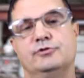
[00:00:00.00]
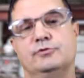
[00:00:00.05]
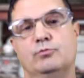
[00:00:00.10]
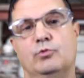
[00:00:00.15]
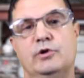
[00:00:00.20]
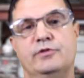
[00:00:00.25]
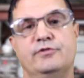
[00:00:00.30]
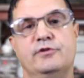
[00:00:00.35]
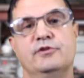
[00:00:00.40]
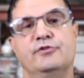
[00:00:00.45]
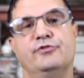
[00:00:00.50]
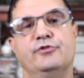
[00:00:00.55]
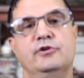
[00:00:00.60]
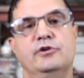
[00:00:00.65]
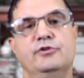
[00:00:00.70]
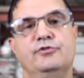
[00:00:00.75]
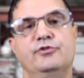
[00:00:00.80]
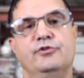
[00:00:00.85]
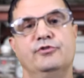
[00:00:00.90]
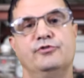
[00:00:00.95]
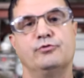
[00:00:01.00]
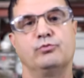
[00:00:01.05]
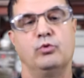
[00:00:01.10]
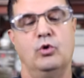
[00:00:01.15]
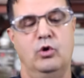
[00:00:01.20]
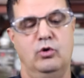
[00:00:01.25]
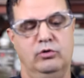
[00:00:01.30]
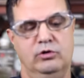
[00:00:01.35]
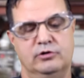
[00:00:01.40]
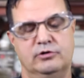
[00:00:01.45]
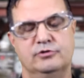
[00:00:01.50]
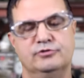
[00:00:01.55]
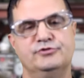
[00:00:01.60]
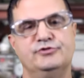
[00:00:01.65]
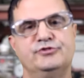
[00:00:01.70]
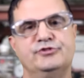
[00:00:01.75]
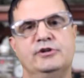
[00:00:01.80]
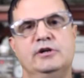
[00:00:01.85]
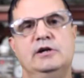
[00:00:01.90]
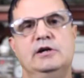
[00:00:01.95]
and what this is
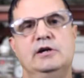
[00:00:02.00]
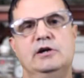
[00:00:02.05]
rollers